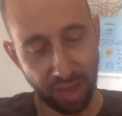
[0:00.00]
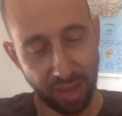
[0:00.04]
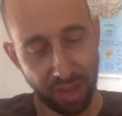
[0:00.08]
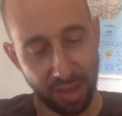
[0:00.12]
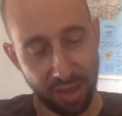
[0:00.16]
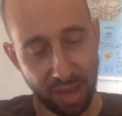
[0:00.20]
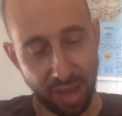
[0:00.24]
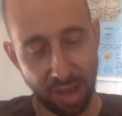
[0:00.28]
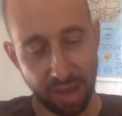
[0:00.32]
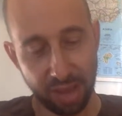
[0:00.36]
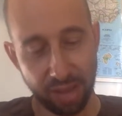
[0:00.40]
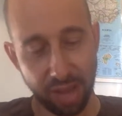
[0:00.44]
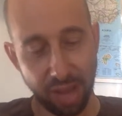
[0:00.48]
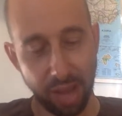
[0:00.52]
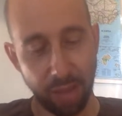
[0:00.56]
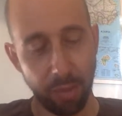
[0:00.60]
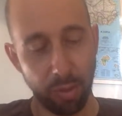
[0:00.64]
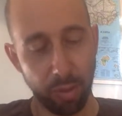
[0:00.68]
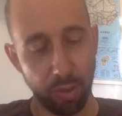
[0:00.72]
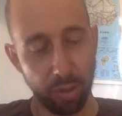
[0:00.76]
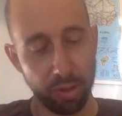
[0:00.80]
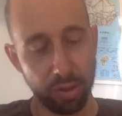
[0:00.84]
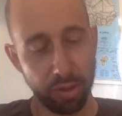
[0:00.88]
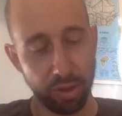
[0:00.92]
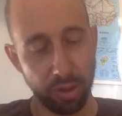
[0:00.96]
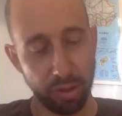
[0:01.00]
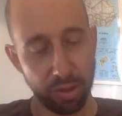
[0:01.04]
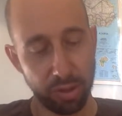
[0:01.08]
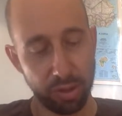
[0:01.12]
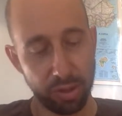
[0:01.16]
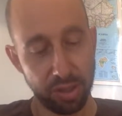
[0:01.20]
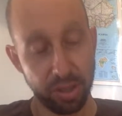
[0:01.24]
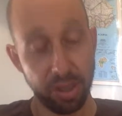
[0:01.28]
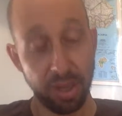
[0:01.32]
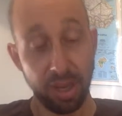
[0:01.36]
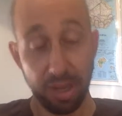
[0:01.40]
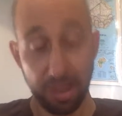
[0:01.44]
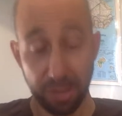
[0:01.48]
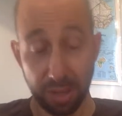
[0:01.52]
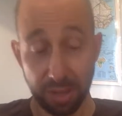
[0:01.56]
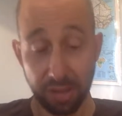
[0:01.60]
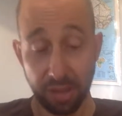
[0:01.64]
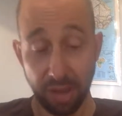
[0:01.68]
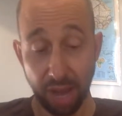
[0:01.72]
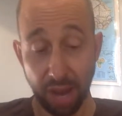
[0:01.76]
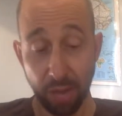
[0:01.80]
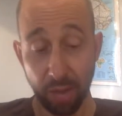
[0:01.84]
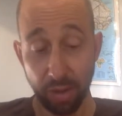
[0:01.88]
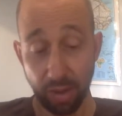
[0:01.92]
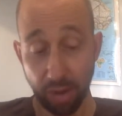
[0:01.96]
the ensemble returns, this
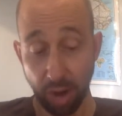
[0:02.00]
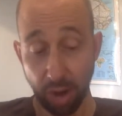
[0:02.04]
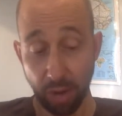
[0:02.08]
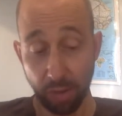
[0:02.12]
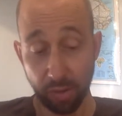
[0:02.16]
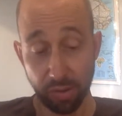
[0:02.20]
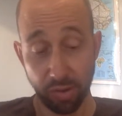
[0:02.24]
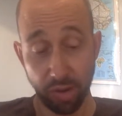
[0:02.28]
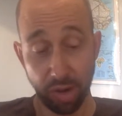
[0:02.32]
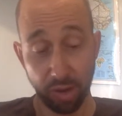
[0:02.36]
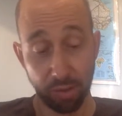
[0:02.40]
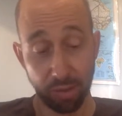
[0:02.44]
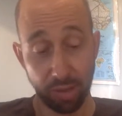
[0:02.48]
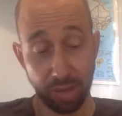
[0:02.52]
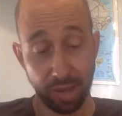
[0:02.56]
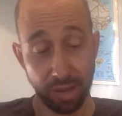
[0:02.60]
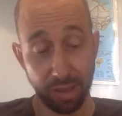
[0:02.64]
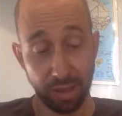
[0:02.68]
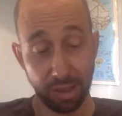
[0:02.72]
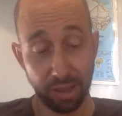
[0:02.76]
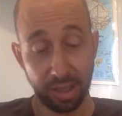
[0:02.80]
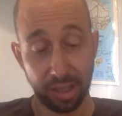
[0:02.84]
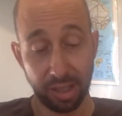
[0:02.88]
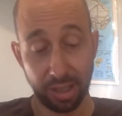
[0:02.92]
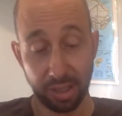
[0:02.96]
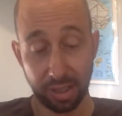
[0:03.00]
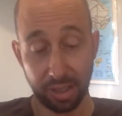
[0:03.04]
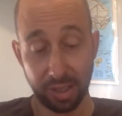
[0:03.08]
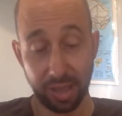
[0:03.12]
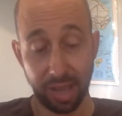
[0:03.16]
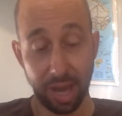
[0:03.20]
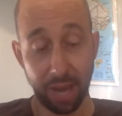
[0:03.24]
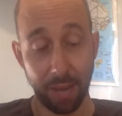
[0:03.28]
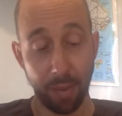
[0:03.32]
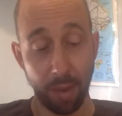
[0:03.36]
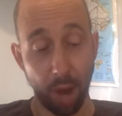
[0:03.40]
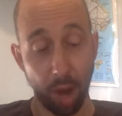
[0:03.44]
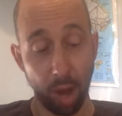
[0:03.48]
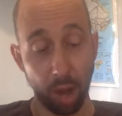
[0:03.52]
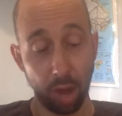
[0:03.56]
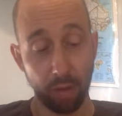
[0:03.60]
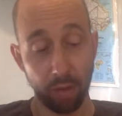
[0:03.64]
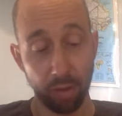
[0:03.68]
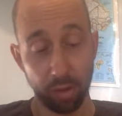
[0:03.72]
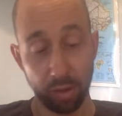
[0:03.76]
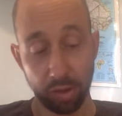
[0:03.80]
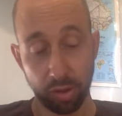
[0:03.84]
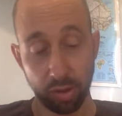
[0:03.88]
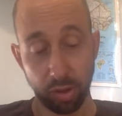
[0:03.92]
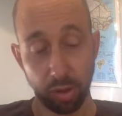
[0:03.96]
time with Armstrong playing the lead to set up
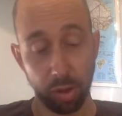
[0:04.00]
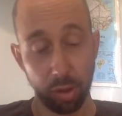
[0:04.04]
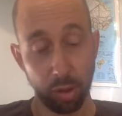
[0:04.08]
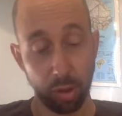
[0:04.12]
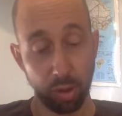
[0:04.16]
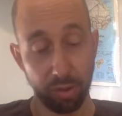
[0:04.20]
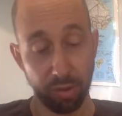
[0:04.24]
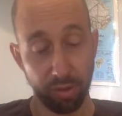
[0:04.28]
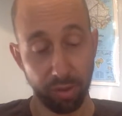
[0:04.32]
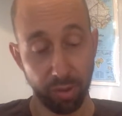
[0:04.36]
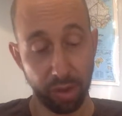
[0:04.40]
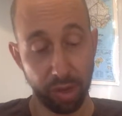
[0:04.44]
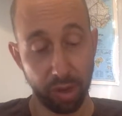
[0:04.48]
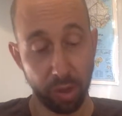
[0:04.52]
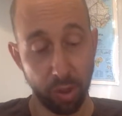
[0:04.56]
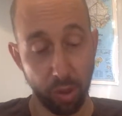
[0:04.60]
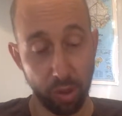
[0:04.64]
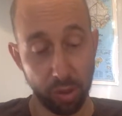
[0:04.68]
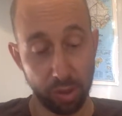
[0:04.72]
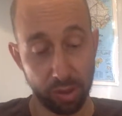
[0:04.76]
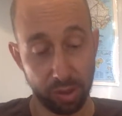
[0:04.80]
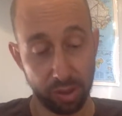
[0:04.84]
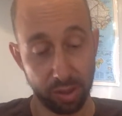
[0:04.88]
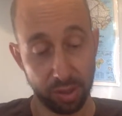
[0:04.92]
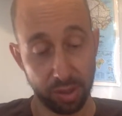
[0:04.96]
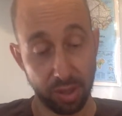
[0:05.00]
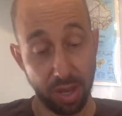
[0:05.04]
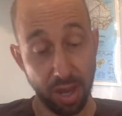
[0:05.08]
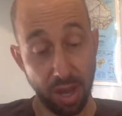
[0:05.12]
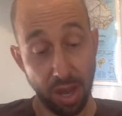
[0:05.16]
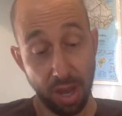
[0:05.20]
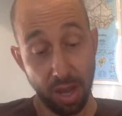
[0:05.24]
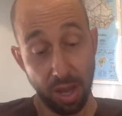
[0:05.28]
Oliver's solo of 3 choruses.